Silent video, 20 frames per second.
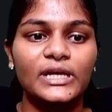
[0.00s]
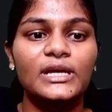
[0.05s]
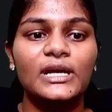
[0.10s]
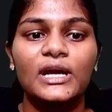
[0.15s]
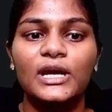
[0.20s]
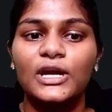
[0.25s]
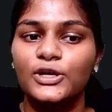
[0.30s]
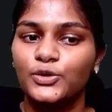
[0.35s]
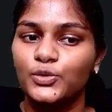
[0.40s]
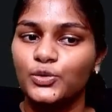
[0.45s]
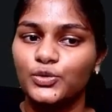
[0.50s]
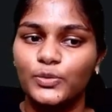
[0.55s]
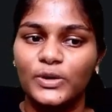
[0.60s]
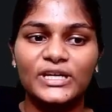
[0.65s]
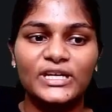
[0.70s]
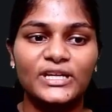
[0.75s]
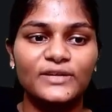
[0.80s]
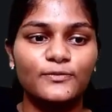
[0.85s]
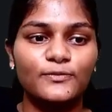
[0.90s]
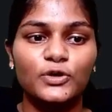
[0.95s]
220
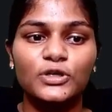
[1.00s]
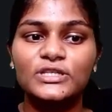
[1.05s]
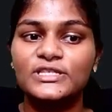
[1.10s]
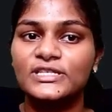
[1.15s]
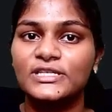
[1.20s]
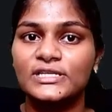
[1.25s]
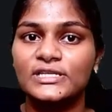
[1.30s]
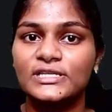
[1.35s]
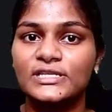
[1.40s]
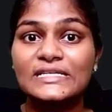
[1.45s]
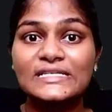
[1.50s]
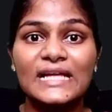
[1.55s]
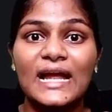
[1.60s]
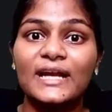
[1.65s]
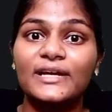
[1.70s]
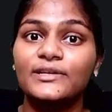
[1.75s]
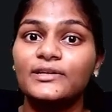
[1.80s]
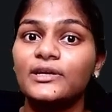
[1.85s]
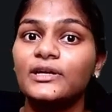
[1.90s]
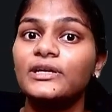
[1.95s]
volts. This is the
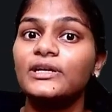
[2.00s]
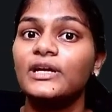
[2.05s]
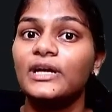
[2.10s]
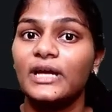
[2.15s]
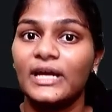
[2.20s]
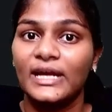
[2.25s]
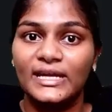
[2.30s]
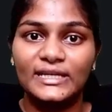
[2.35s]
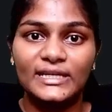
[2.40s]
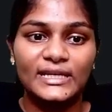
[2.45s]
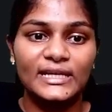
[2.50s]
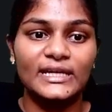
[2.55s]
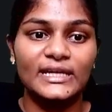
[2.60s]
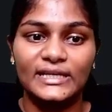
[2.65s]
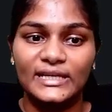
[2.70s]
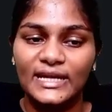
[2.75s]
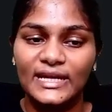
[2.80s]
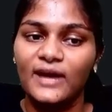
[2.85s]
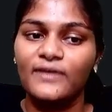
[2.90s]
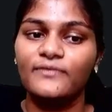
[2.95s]
standard in India,
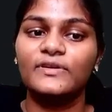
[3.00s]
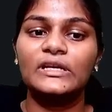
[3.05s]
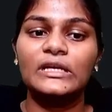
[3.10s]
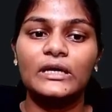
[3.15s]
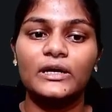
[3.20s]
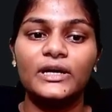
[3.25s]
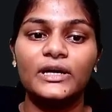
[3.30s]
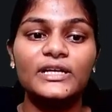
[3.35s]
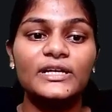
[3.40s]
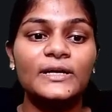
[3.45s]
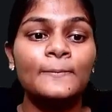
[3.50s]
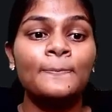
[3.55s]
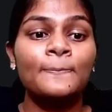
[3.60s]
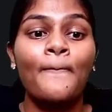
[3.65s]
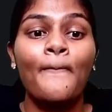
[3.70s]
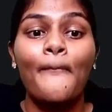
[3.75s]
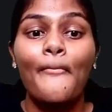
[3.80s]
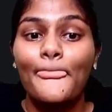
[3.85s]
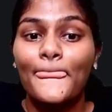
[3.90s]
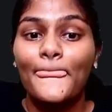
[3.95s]
we learned,
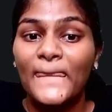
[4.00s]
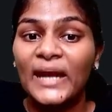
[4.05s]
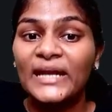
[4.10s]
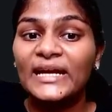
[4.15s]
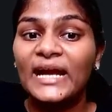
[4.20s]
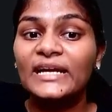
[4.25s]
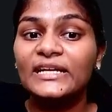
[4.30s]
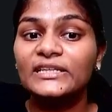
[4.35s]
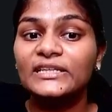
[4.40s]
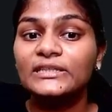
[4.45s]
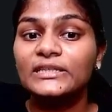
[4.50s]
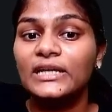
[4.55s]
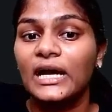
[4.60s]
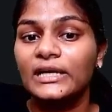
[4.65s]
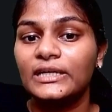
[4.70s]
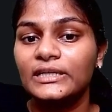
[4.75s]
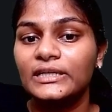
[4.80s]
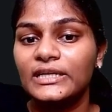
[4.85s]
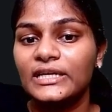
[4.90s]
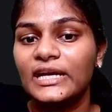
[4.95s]
and had a current
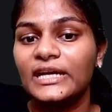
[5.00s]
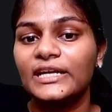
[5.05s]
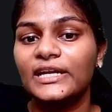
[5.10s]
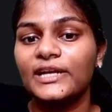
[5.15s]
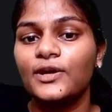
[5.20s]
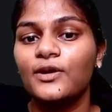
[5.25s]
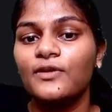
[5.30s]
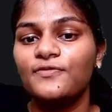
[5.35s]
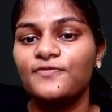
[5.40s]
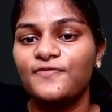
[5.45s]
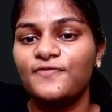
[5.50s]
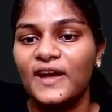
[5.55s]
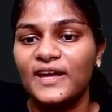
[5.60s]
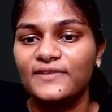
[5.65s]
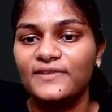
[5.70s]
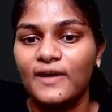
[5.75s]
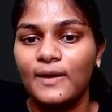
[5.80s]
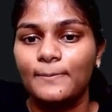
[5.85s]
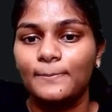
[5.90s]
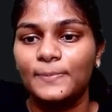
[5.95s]
rating of 5
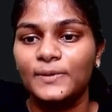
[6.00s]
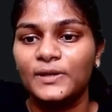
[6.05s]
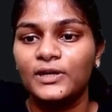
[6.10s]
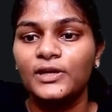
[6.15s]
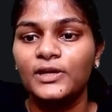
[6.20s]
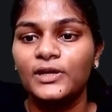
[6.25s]
ampere.